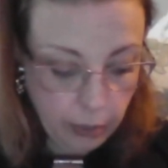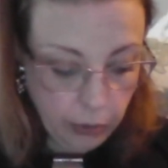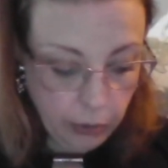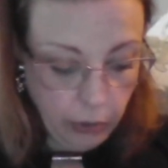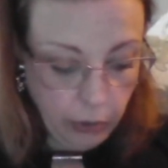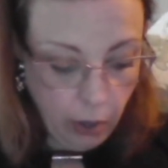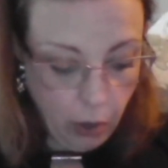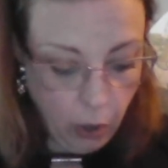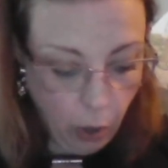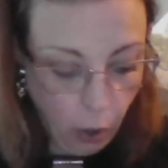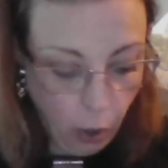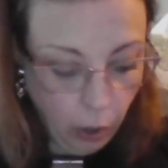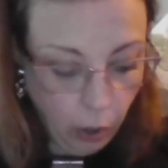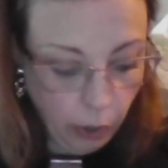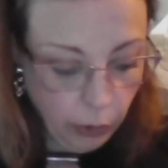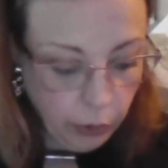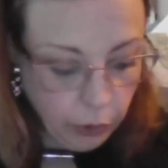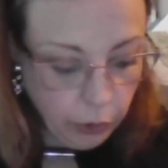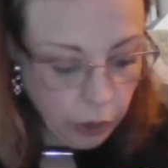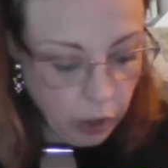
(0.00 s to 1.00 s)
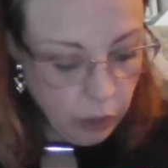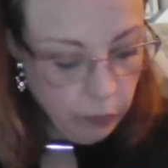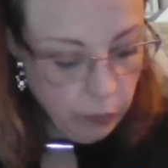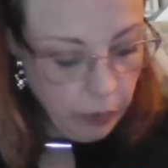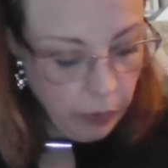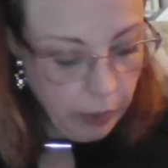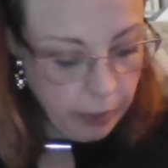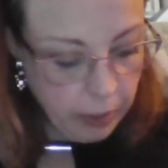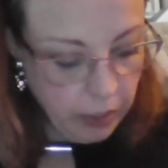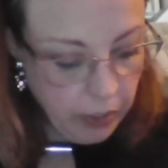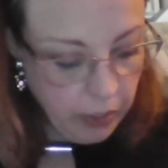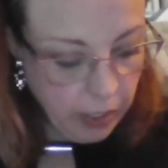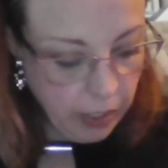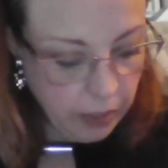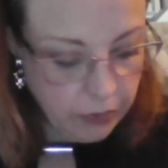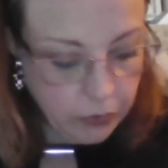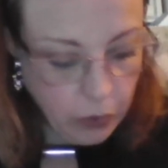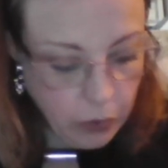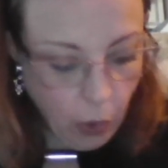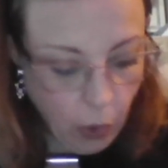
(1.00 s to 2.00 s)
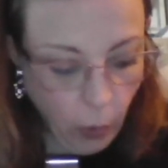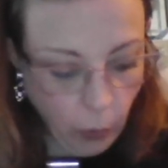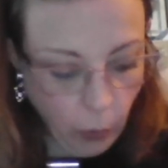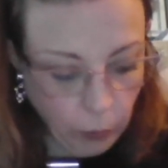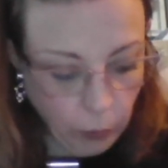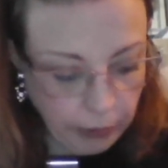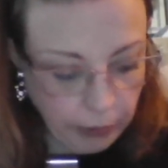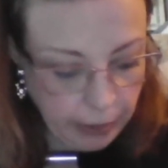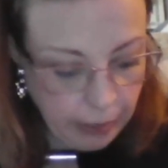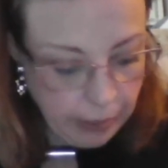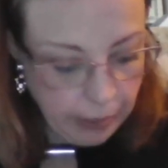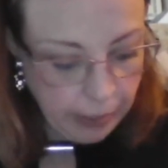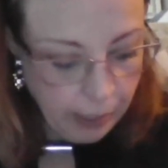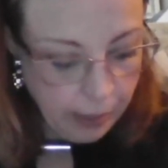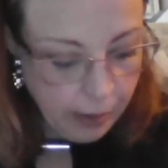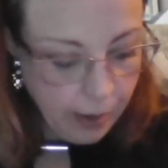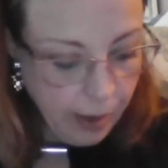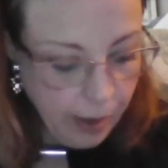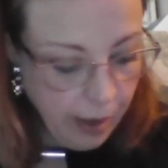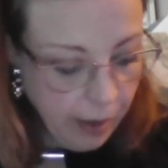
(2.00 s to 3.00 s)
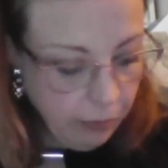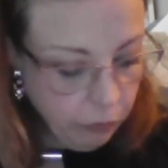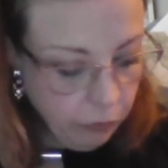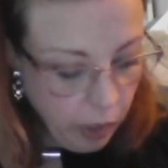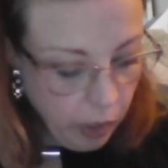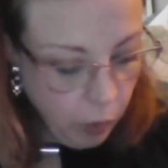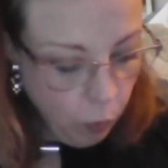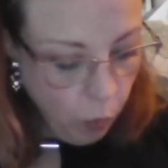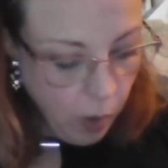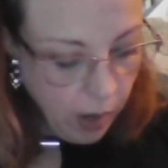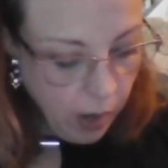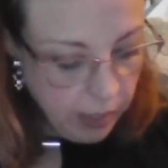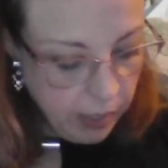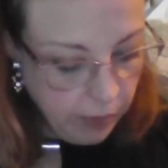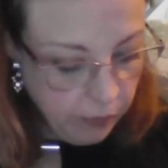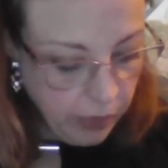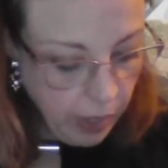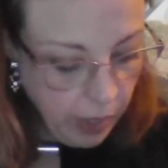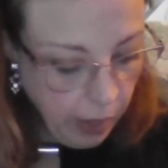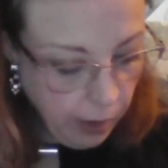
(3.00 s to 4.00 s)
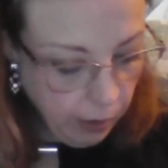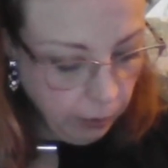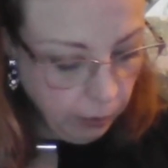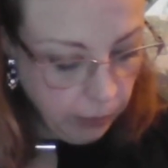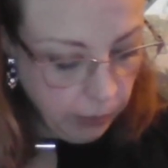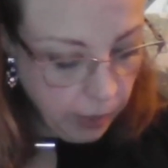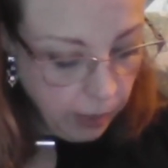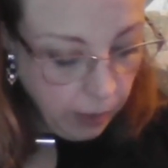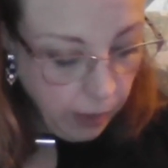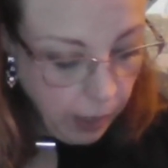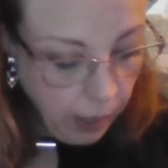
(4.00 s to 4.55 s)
The whole community is holy, every one of them,